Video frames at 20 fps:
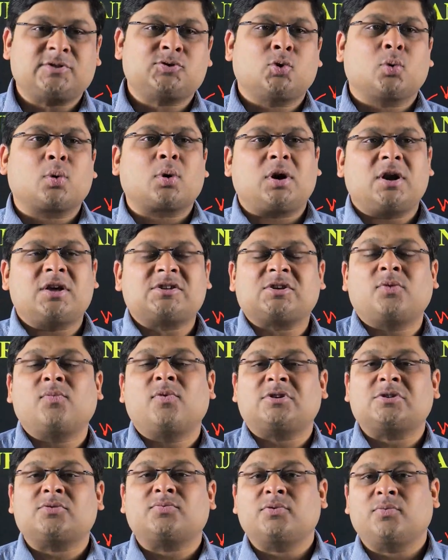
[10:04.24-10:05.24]
is no relation
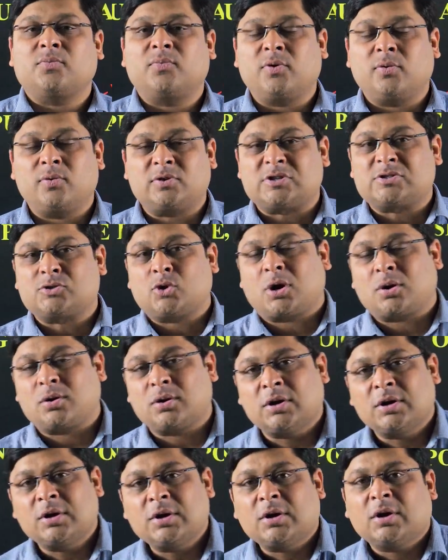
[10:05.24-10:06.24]
which is not
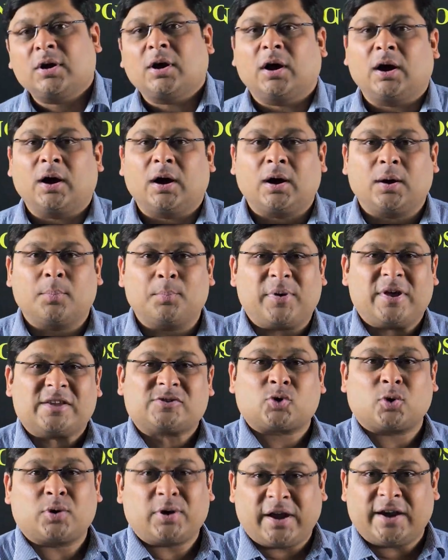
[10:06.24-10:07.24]

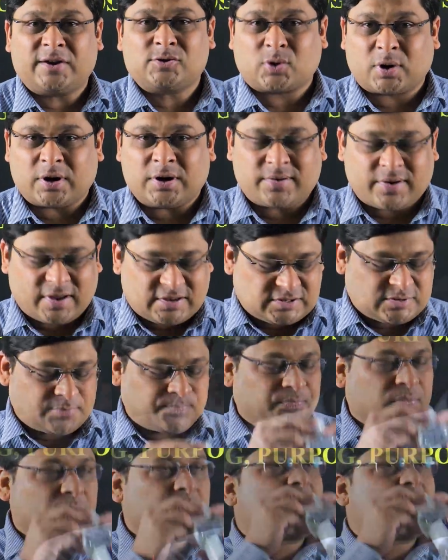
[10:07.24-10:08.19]
based on needs or interest.